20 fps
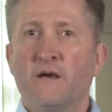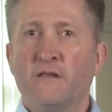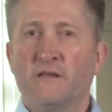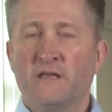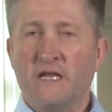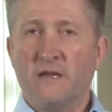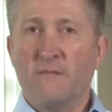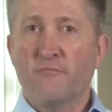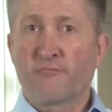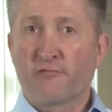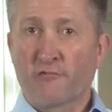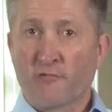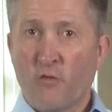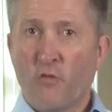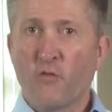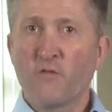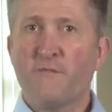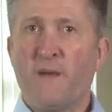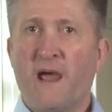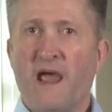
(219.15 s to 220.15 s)
the
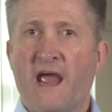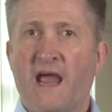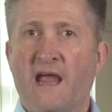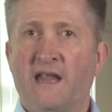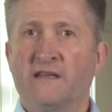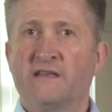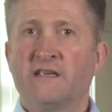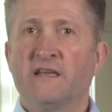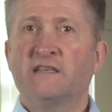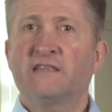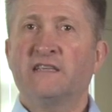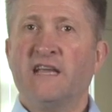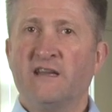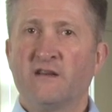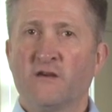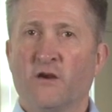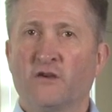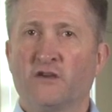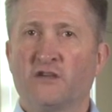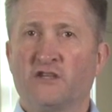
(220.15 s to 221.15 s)
broadband
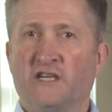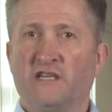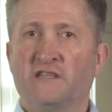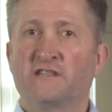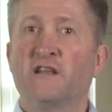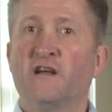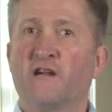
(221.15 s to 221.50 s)
technologies